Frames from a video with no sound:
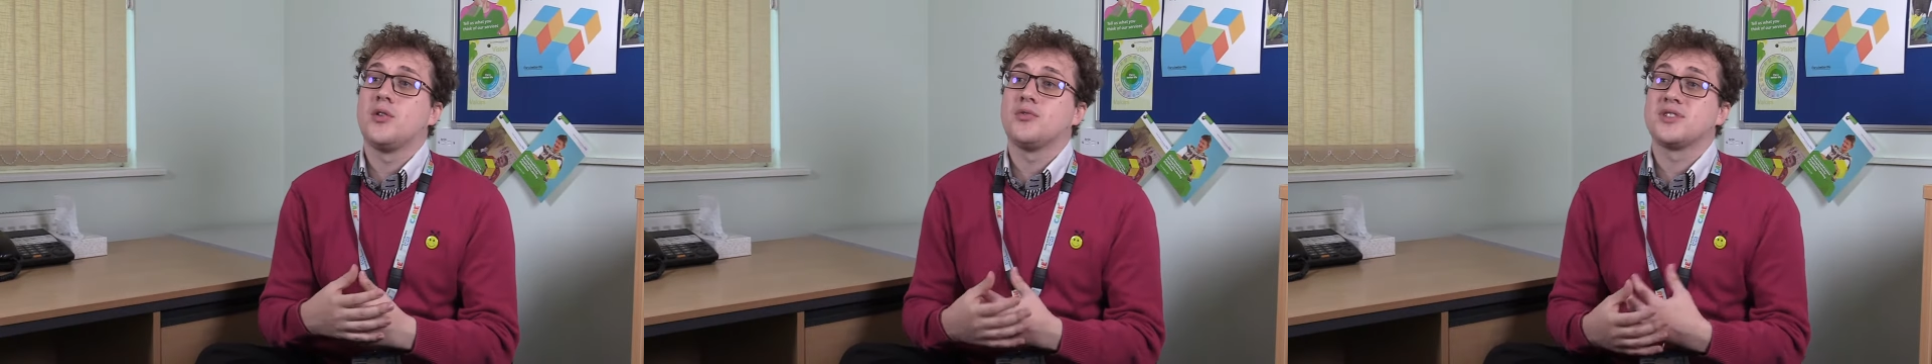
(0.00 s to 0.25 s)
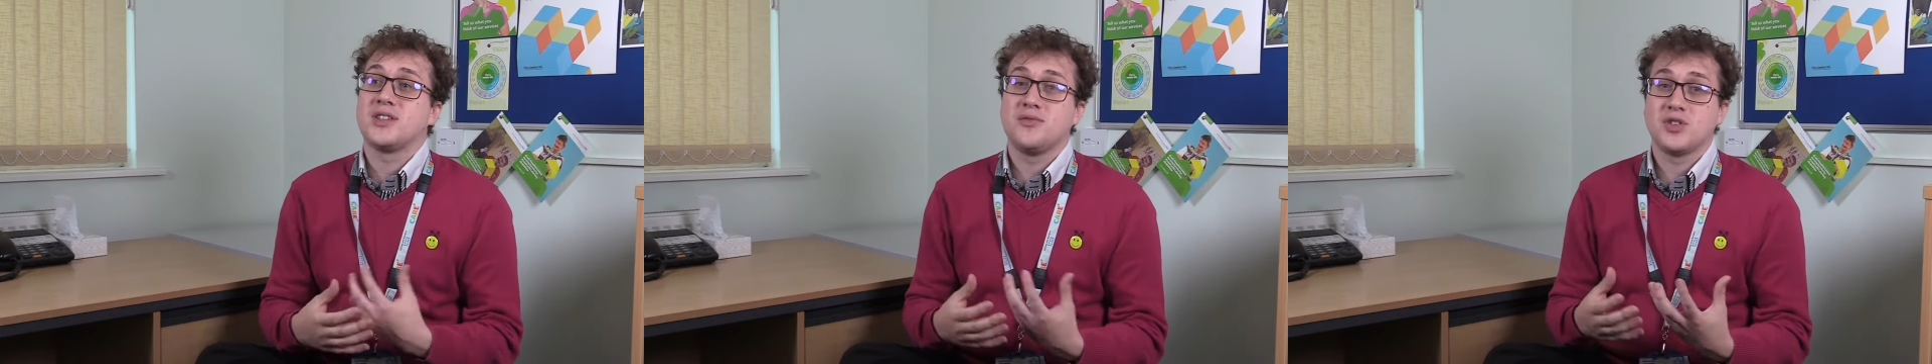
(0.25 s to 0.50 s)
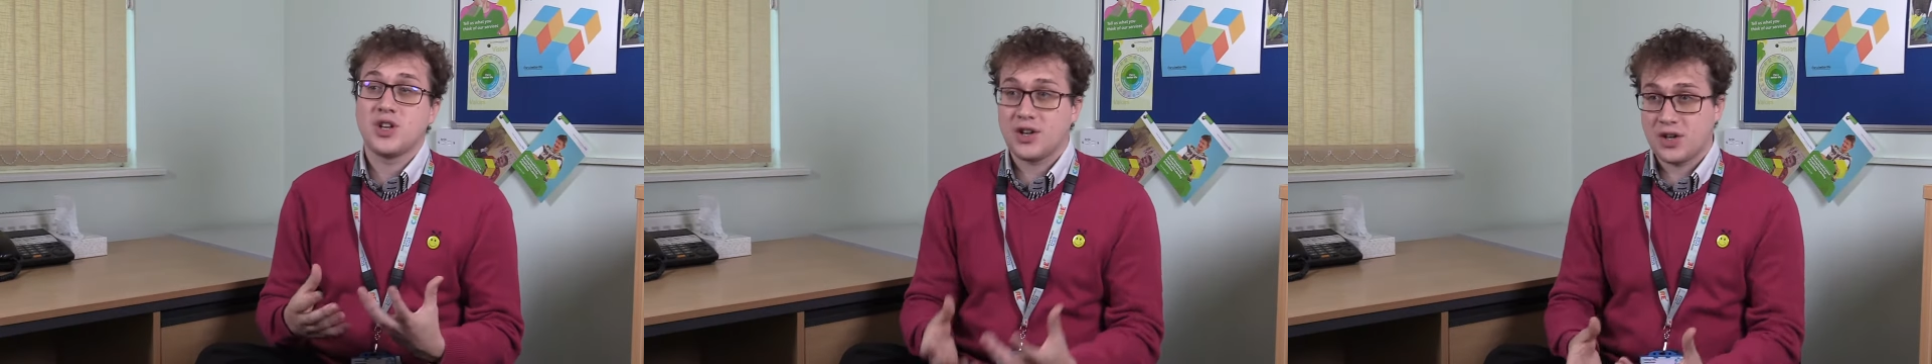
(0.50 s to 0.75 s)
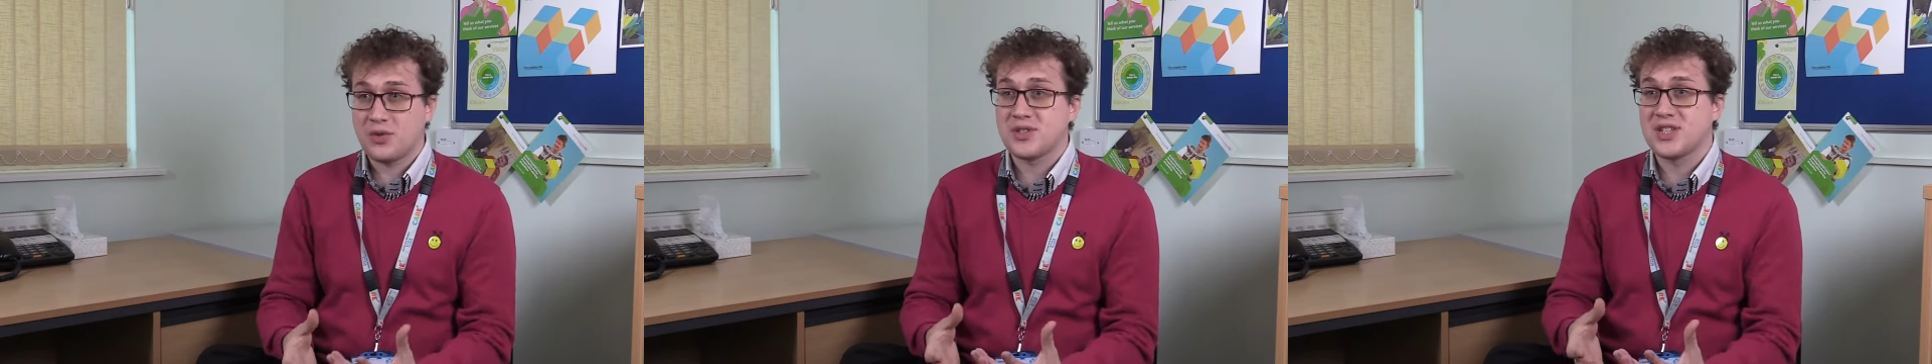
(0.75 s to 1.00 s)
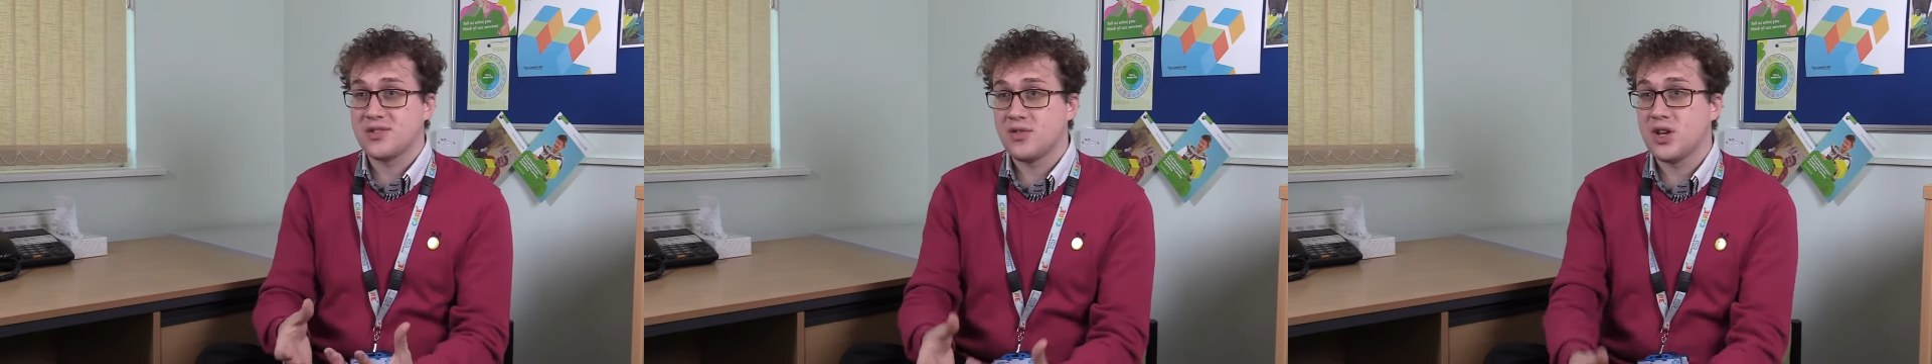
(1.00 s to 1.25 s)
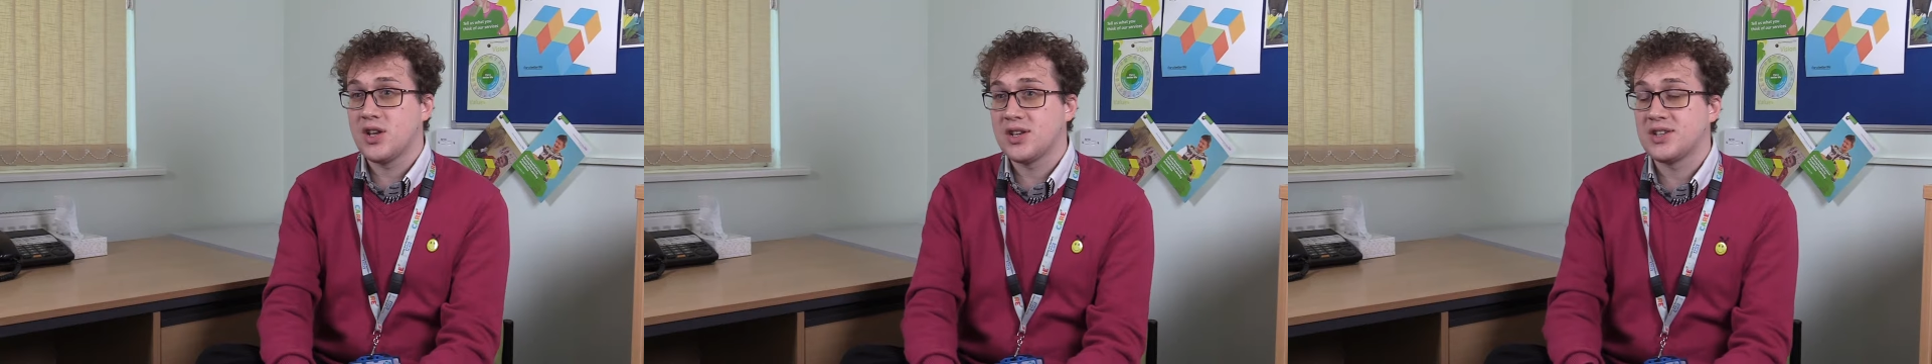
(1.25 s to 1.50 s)
receive a diagnosis
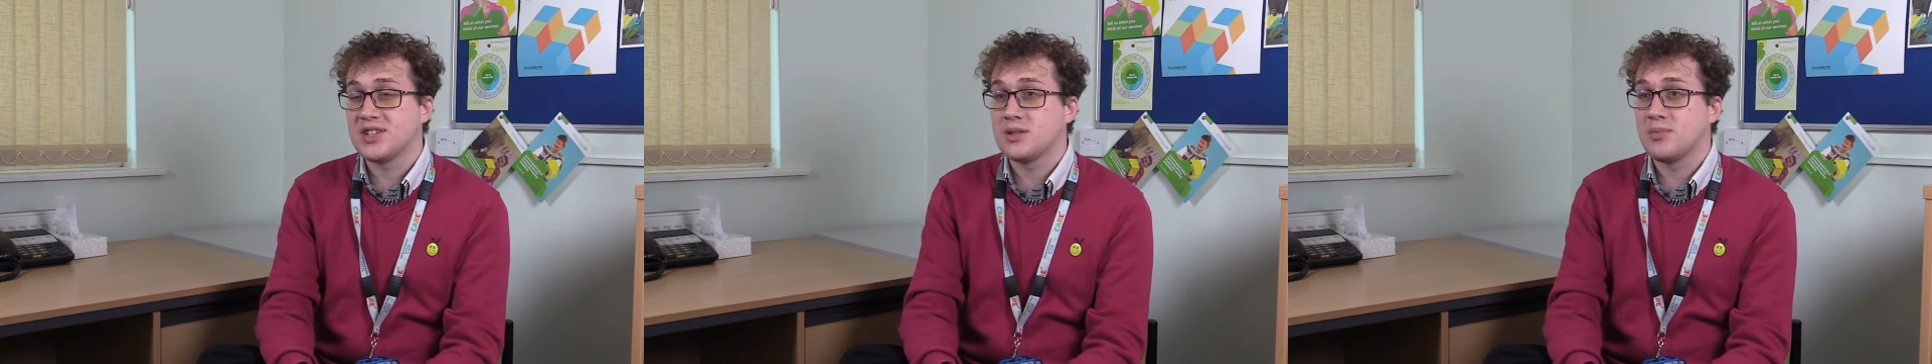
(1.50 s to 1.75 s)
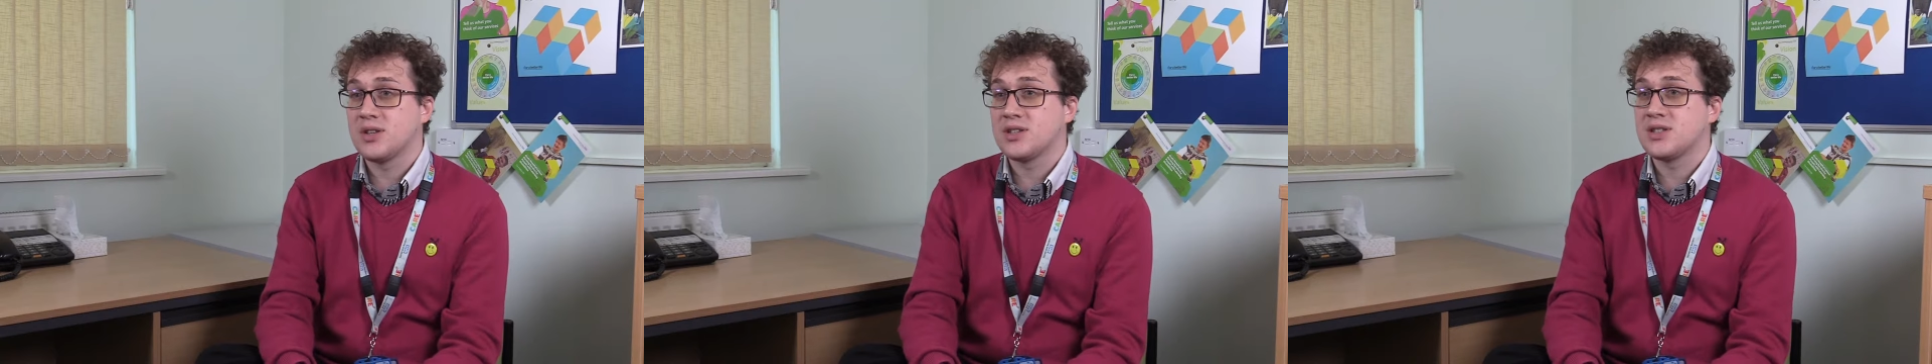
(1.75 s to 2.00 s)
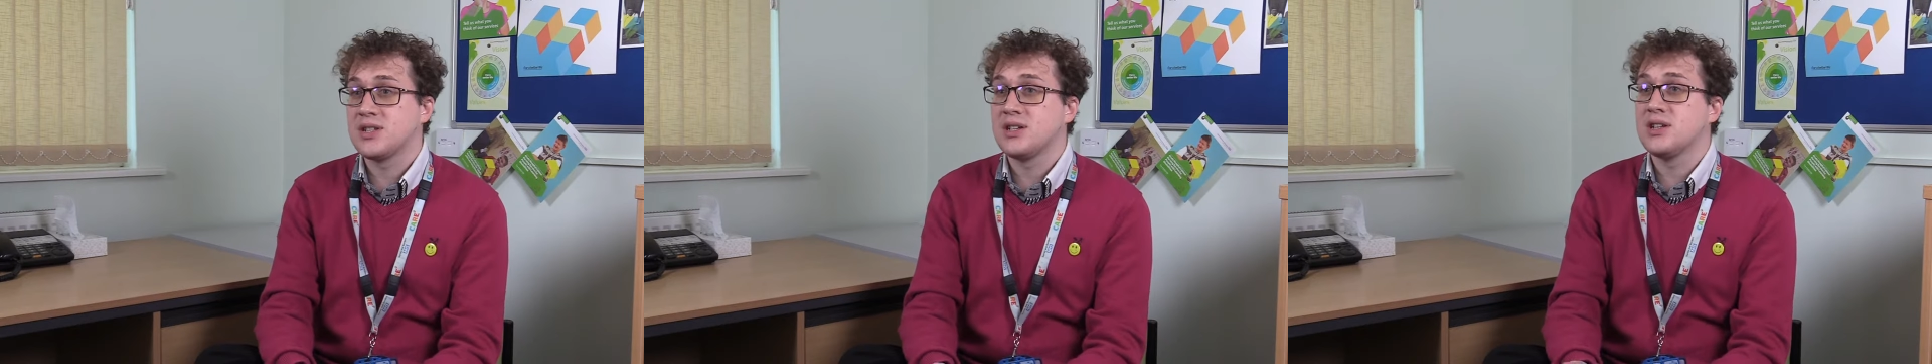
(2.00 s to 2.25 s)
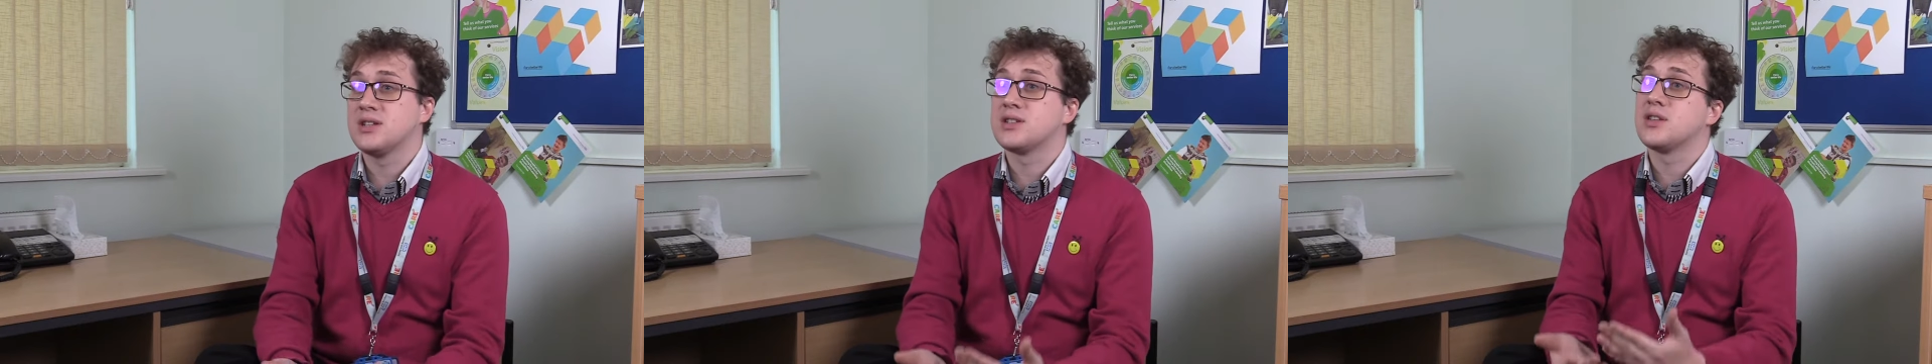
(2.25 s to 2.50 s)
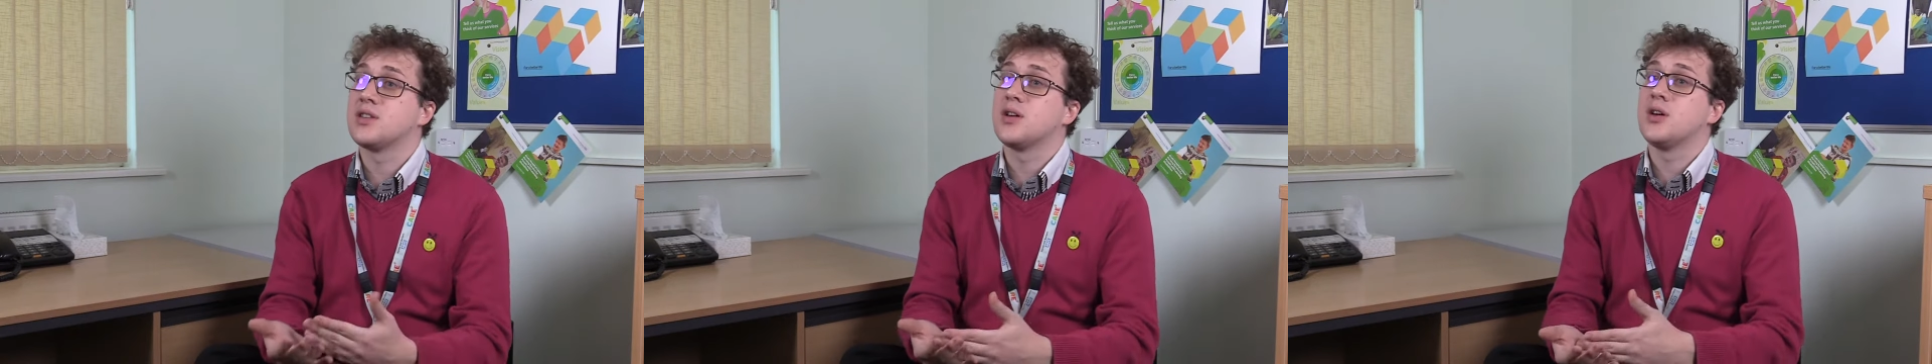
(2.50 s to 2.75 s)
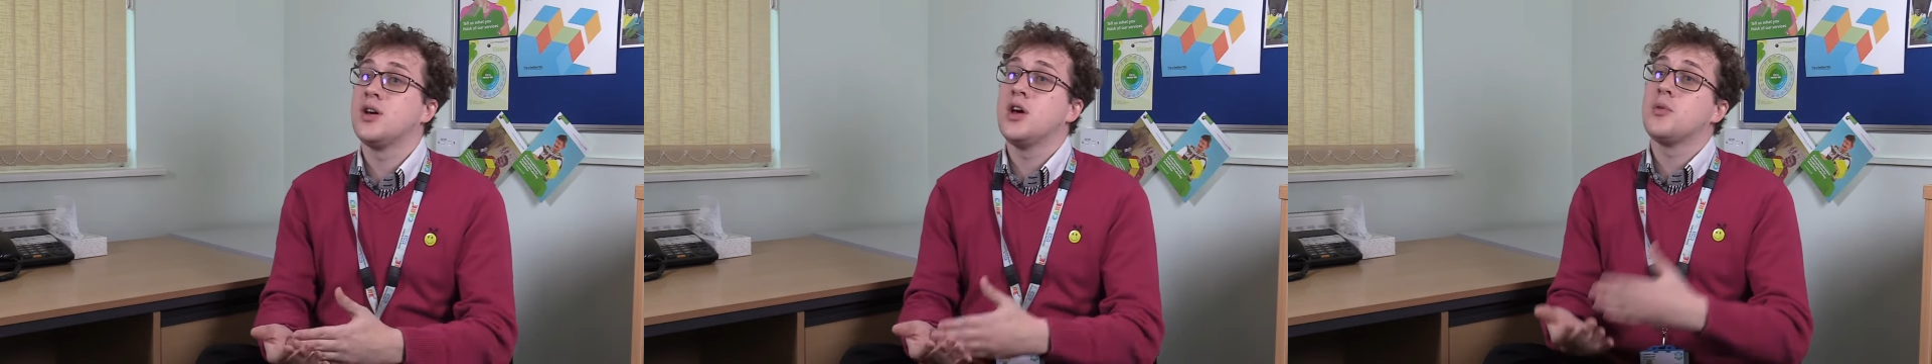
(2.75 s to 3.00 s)
of a learning disability is that
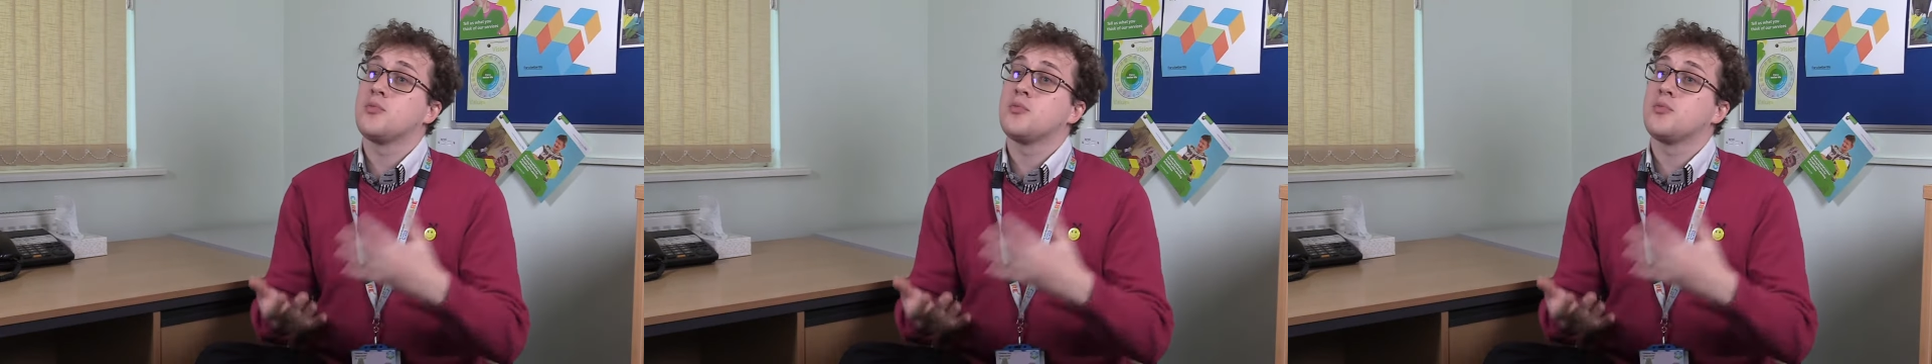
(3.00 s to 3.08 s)
the